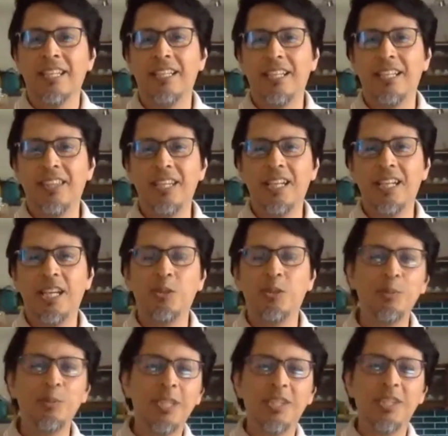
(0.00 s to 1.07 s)
And I think I
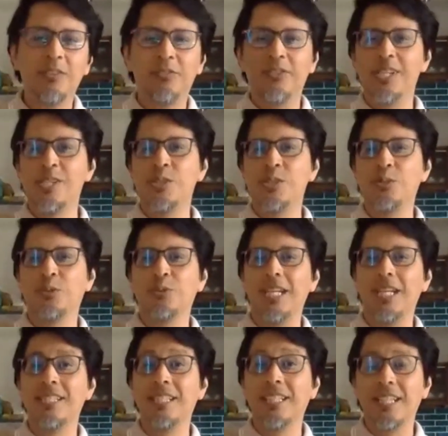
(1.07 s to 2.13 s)
would be the first to
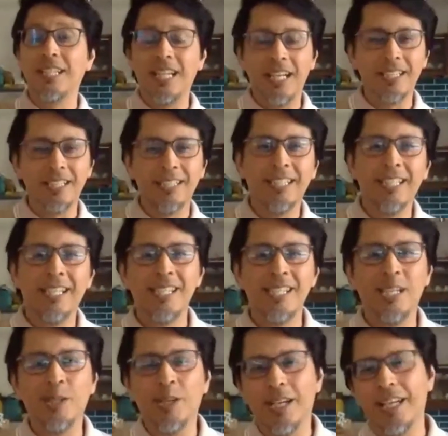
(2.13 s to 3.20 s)
raise the hand,
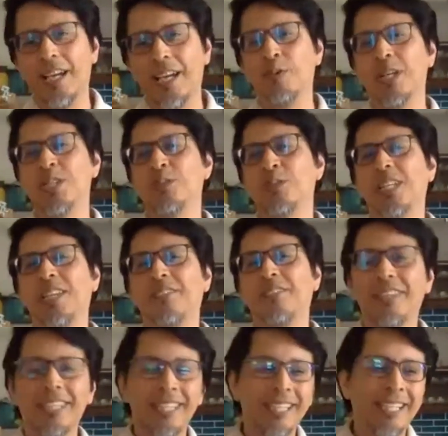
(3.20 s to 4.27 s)
say, I want to live
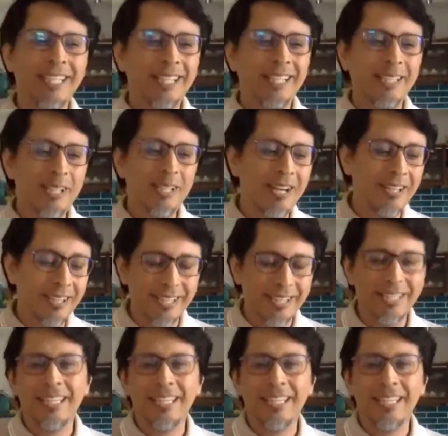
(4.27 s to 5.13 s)
long.